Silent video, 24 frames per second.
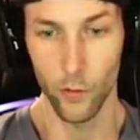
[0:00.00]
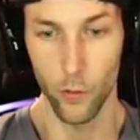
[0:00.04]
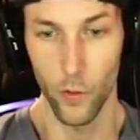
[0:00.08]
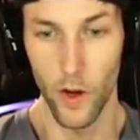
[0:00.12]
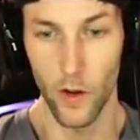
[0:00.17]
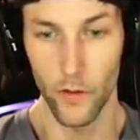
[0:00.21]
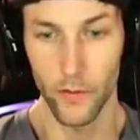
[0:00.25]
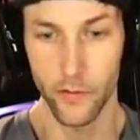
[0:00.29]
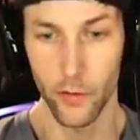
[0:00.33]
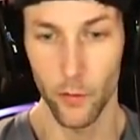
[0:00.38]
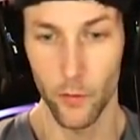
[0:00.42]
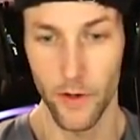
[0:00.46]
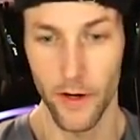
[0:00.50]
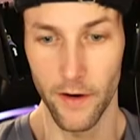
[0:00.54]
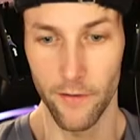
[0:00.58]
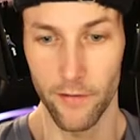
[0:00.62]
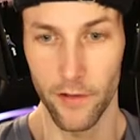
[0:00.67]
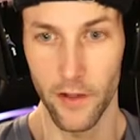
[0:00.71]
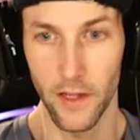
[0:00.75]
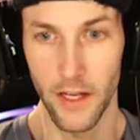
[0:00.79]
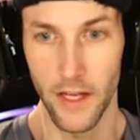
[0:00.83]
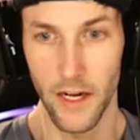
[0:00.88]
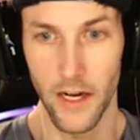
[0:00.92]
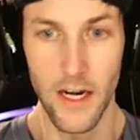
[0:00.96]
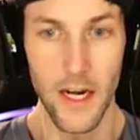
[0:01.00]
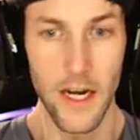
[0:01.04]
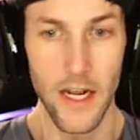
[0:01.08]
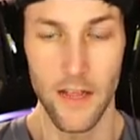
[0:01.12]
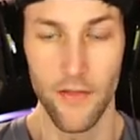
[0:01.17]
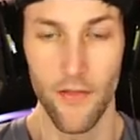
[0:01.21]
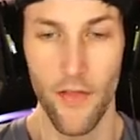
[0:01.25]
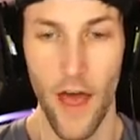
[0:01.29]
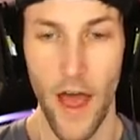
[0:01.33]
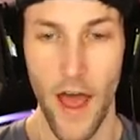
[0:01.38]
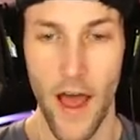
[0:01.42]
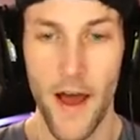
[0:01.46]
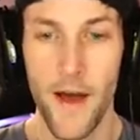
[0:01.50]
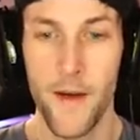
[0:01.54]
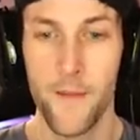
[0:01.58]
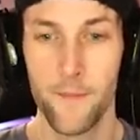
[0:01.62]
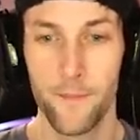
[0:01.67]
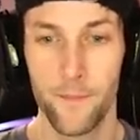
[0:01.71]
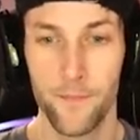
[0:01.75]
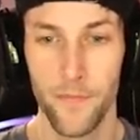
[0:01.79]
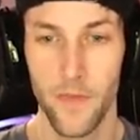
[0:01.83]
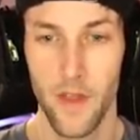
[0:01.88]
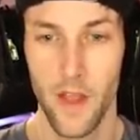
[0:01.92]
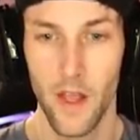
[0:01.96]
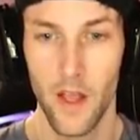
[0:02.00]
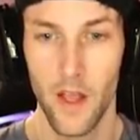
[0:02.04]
as well, so we're definitely gonna need that.